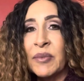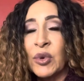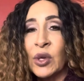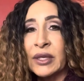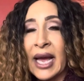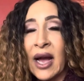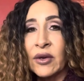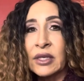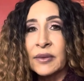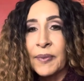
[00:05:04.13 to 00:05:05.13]
pulled
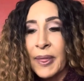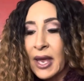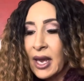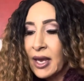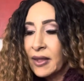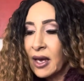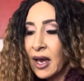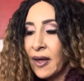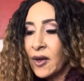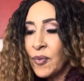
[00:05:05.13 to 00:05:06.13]
out. The
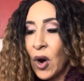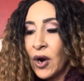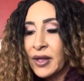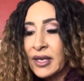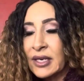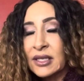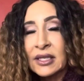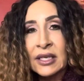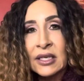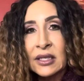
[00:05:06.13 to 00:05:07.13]
other part of this
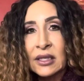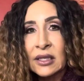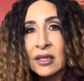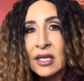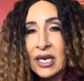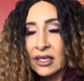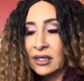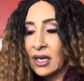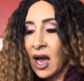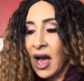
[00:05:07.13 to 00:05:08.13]
is
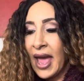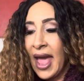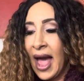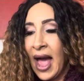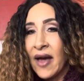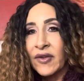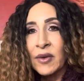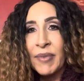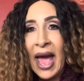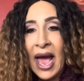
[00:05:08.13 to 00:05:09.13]
this. I have
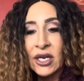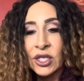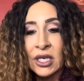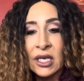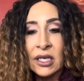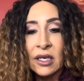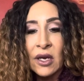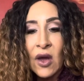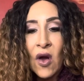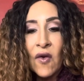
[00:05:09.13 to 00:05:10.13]
compassion
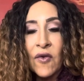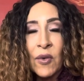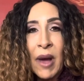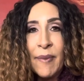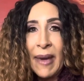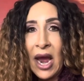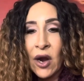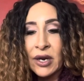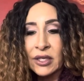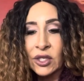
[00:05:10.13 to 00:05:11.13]
for my
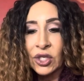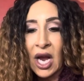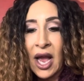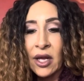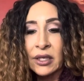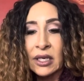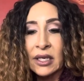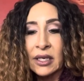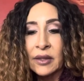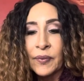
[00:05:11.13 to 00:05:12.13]
parents'
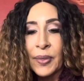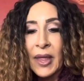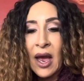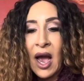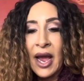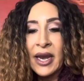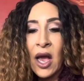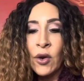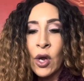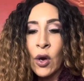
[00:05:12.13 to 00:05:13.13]
childhood. I now
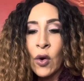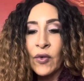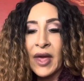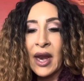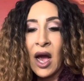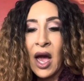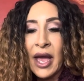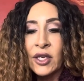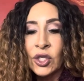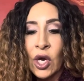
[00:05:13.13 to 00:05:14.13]
know that
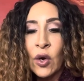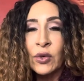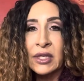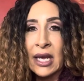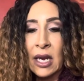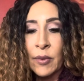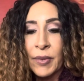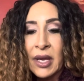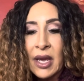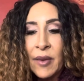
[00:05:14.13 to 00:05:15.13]
I chose them
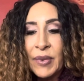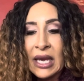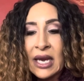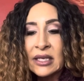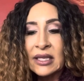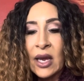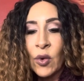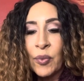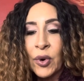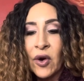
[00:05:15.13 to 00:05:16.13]
because they were
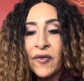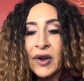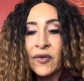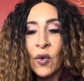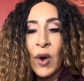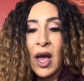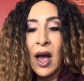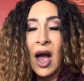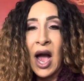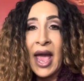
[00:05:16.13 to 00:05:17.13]
perfect for what
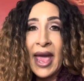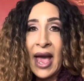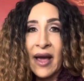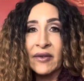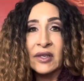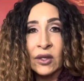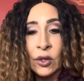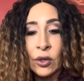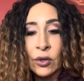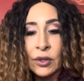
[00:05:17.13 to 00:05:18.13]
I have to
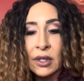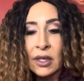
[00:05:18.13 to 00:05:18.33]
learn.